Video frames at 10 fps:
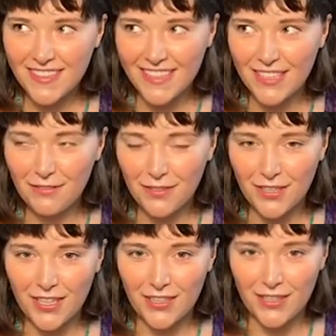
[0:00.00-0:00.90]
If you're
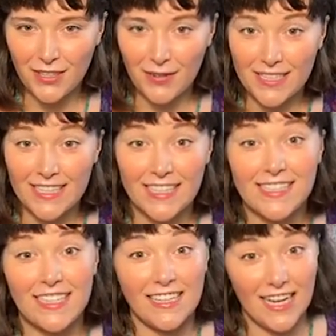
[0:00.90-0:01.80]
here in the US, that's the
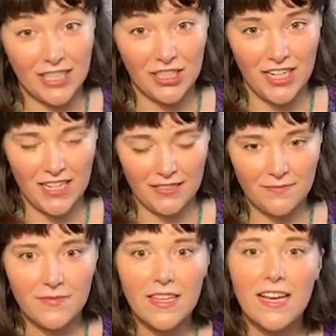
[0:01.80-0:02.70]
election.
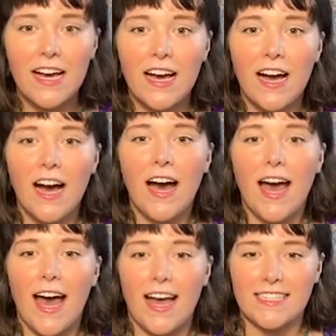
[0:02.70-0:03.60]

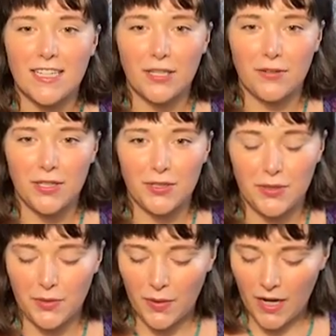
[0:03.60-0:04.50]
And hello
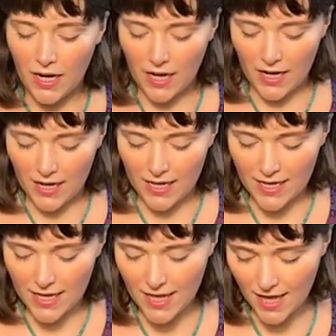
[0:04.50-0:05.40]
Raju.
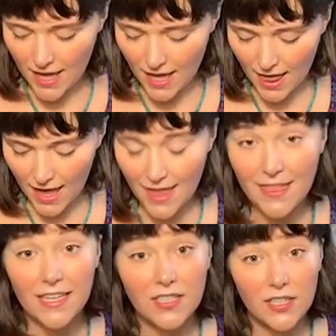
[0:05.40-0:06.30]
And
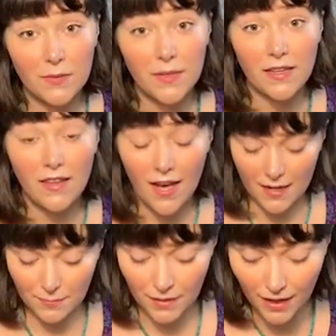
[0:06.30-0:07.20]
that's going to be a lot. And
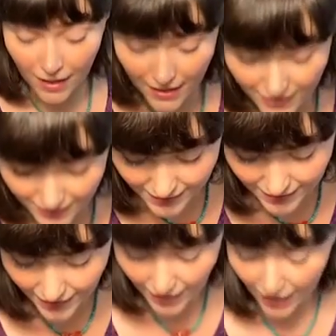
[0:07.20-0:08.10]
because
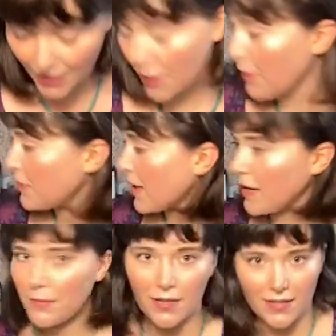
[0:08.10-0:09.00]
now I'm
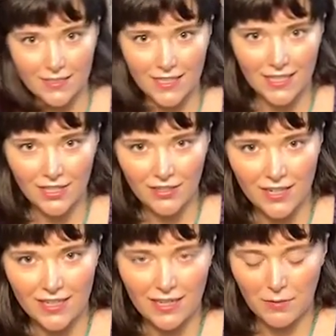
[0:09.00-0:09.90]
not a psychic or
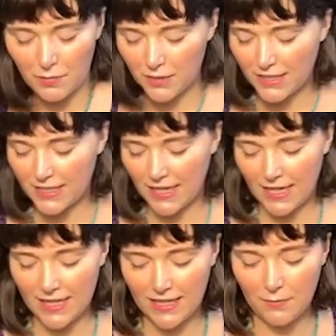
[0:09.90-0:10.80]
anything, I'm not predicting
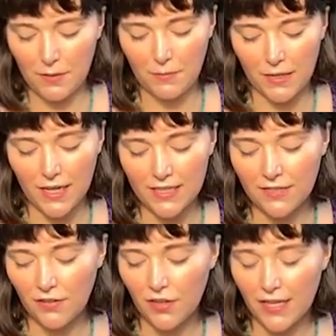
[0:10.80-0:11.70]
anything, but because of
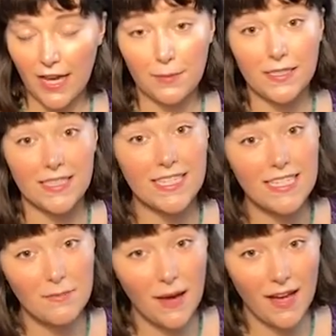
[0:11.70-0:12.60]
all the absentee
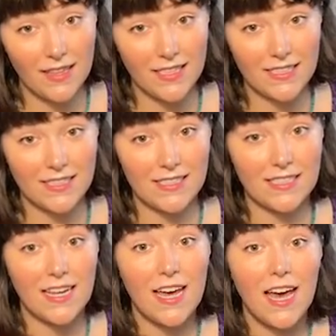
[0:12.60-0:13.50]
ballots
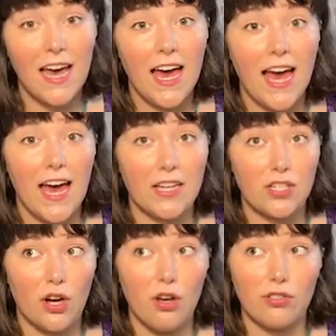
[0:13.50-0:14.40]
and
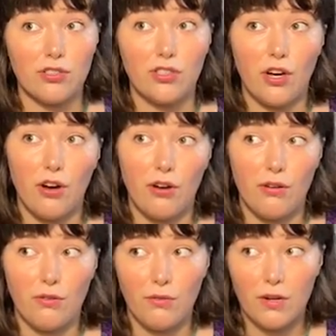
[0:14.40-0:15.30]

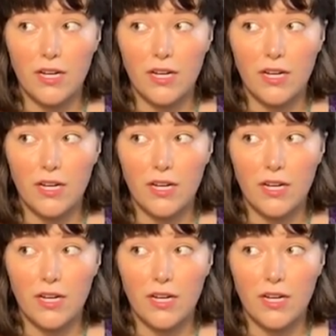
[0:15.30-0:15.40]
also